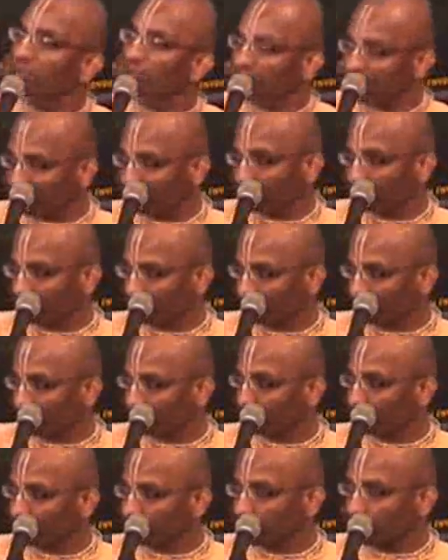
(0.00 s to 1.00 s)
with him.
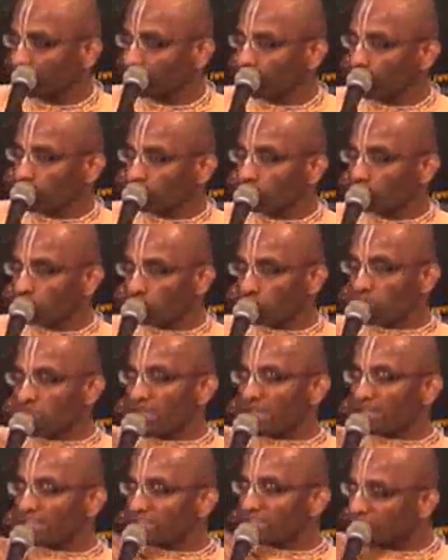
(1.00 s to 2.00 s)
So to the
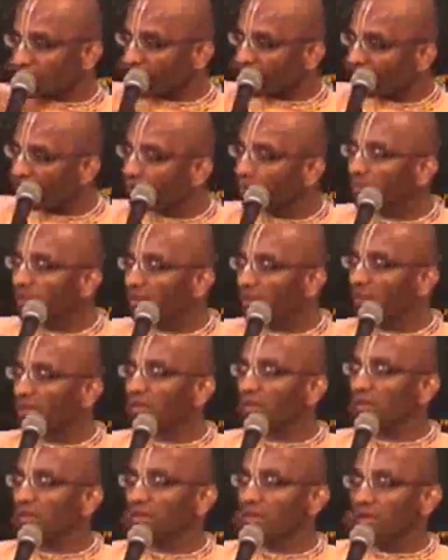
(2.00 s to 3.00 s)
extent
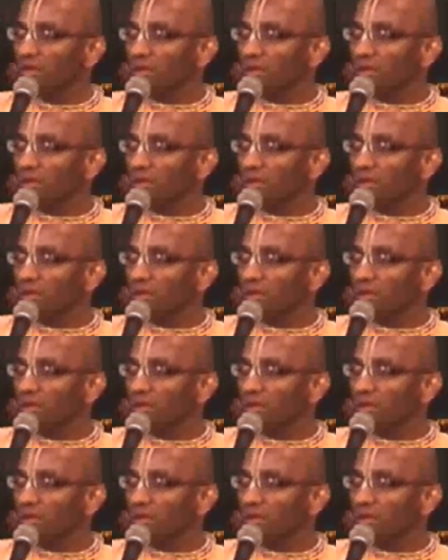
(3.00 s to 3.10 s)
we